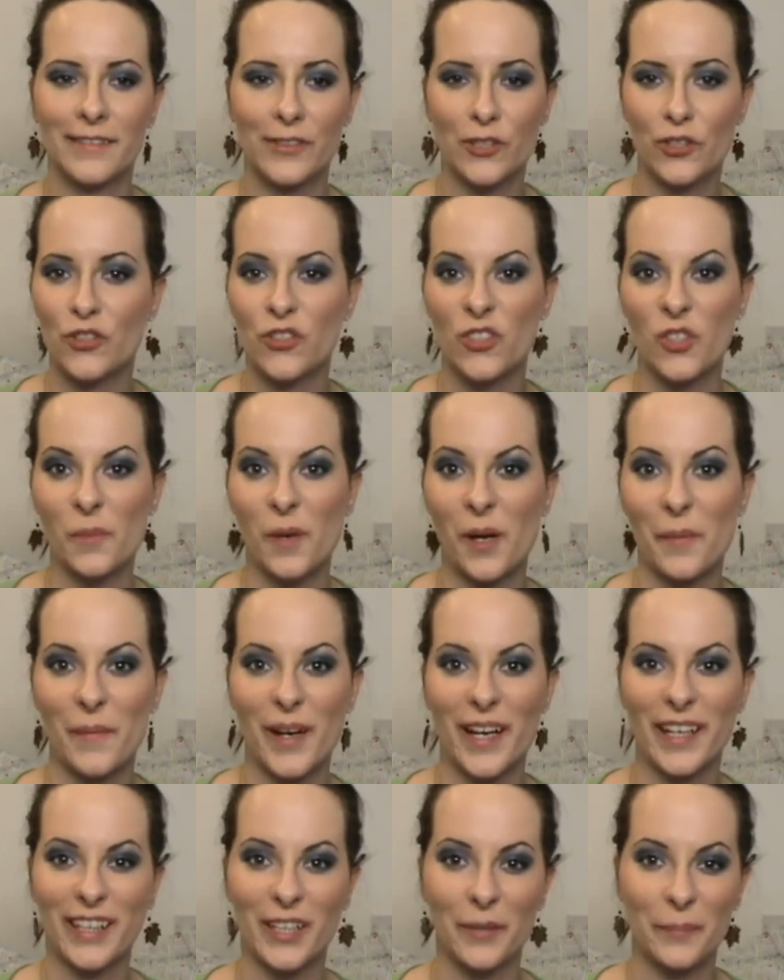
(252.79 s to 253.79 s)
Just do my
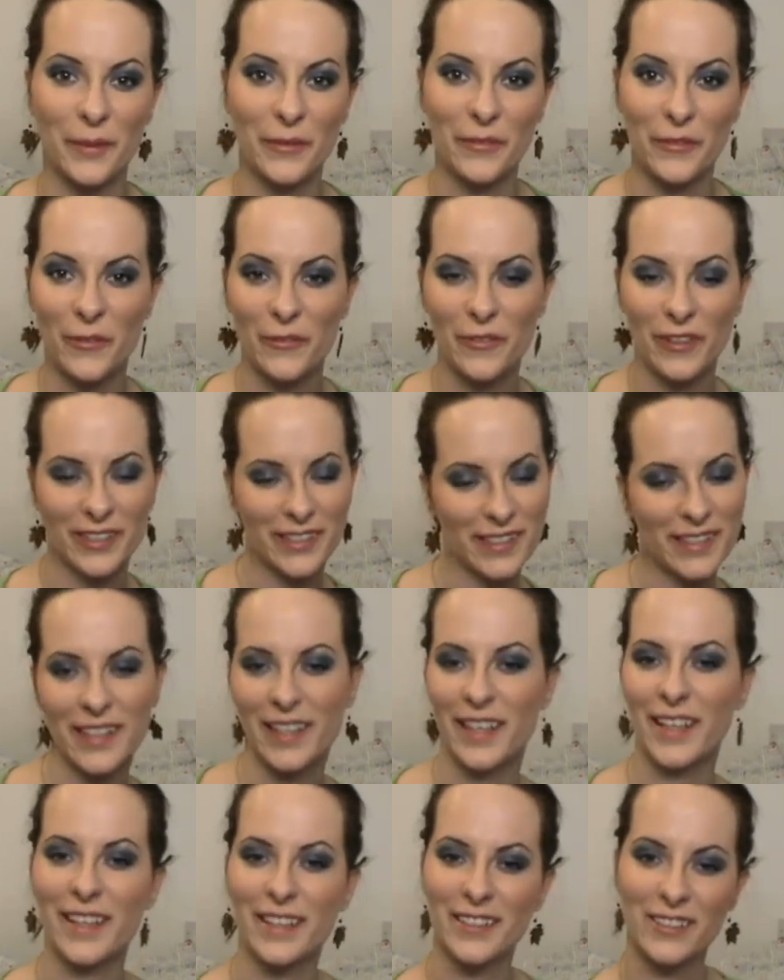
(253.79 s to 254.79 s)
makeup if you
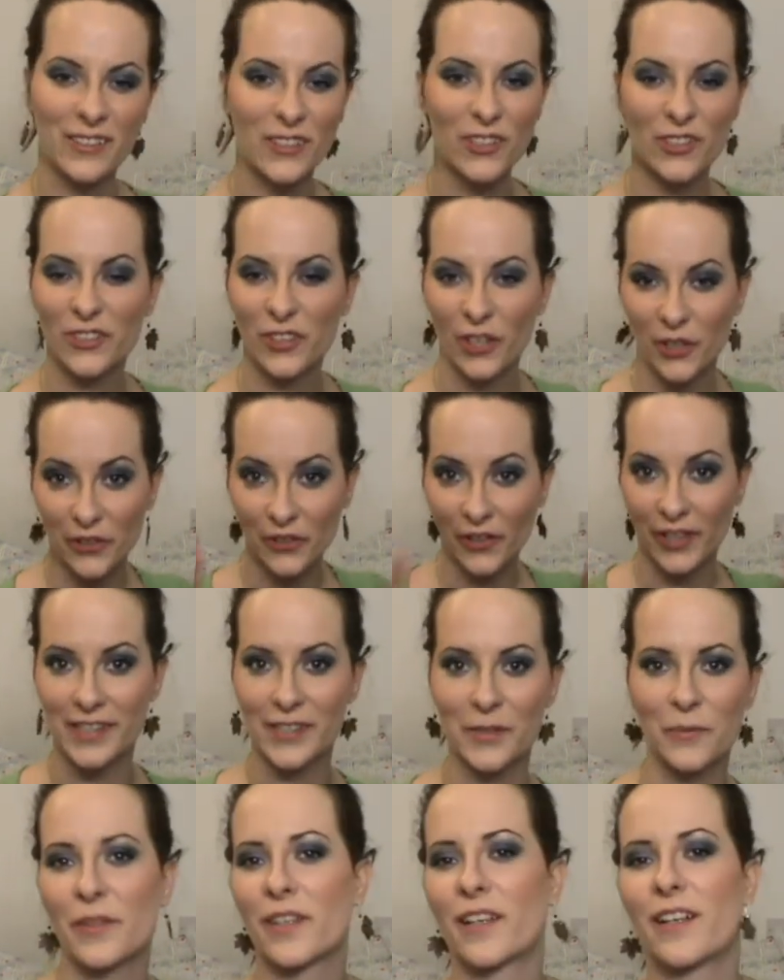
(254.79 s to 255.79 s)
fancy, and just go
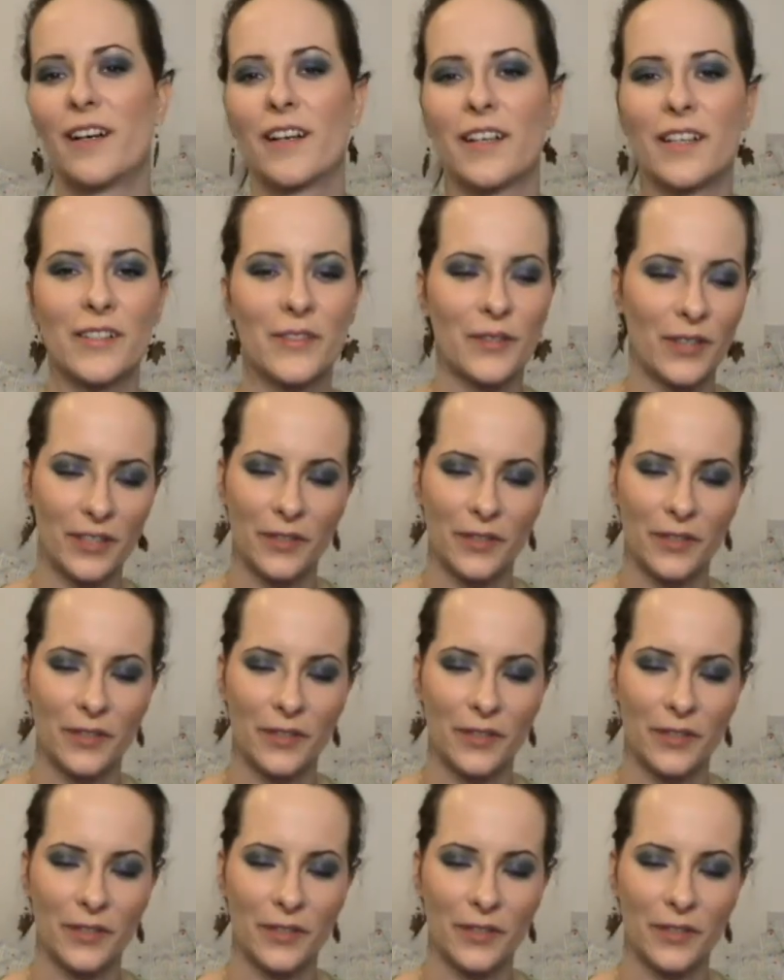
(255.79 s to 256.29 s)
crazy with the colours.